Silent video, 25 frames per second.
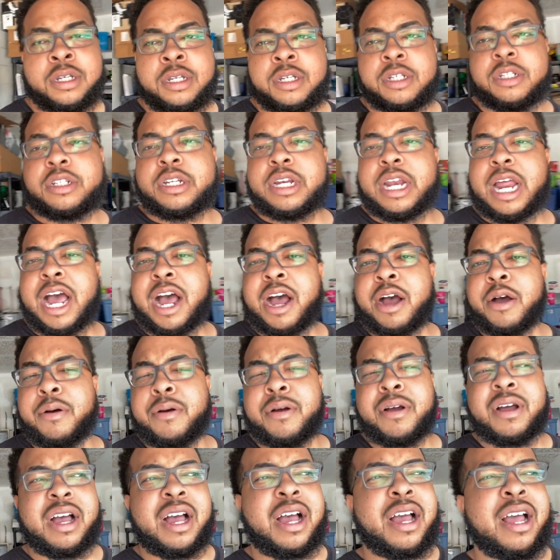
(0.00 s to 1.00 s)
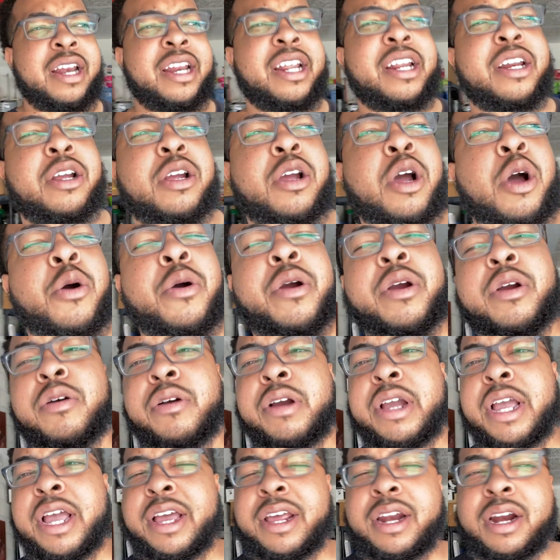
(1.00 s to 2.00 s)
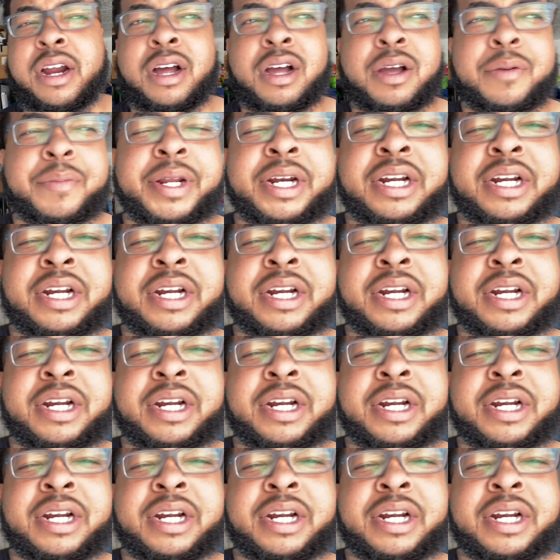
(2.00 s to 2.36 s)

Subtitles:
So now I need to go and go get an